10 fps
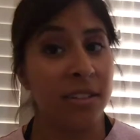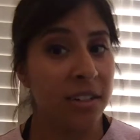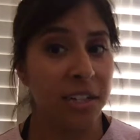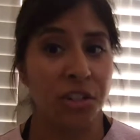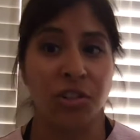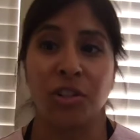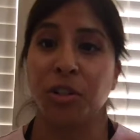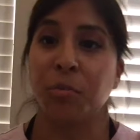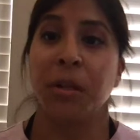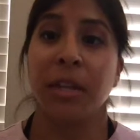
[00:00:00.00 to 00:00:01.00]
the teacher
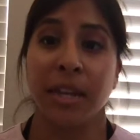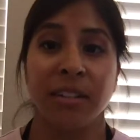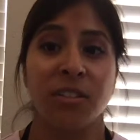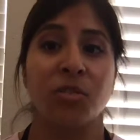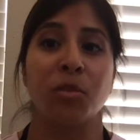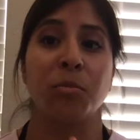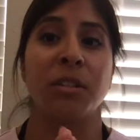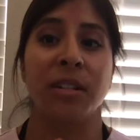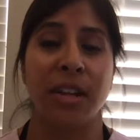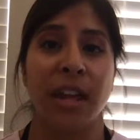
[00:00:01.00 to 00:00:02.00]
should place groups
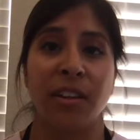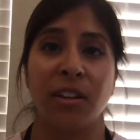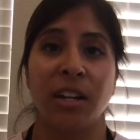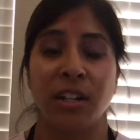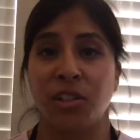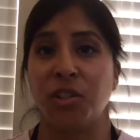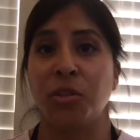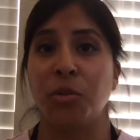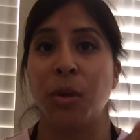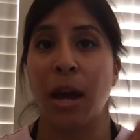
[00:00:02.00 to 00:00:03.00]
together
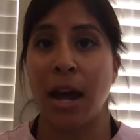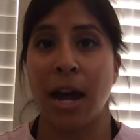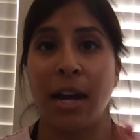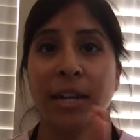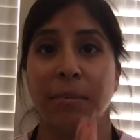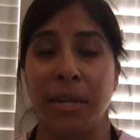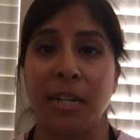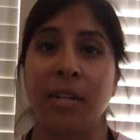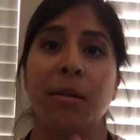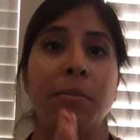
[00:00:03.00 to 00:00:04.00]
into high,
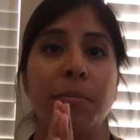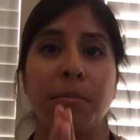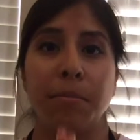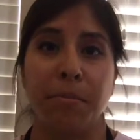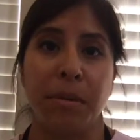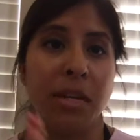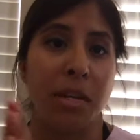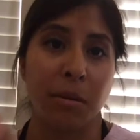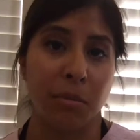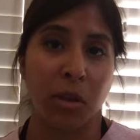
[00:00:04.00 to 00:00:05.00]
medium,
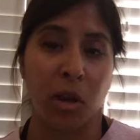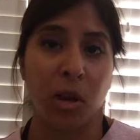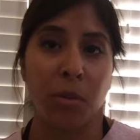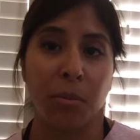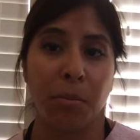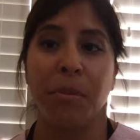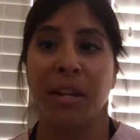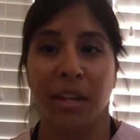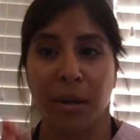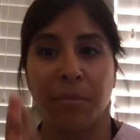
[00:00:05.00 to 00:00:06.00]
low,
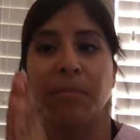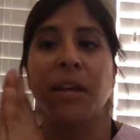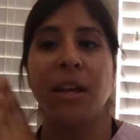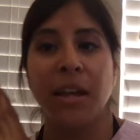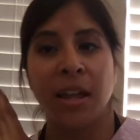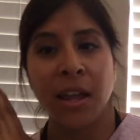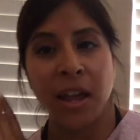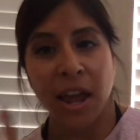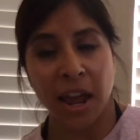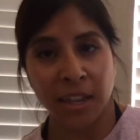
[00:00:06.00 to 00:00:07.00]
medium,
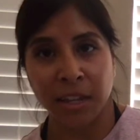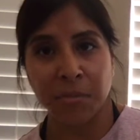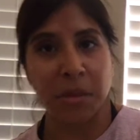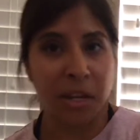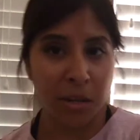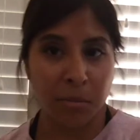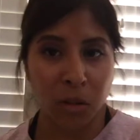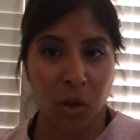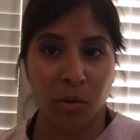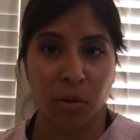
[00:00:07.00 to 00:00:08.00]
and then medium
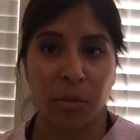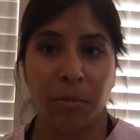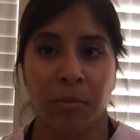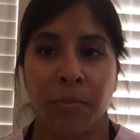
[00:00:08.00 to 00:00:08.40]
low group.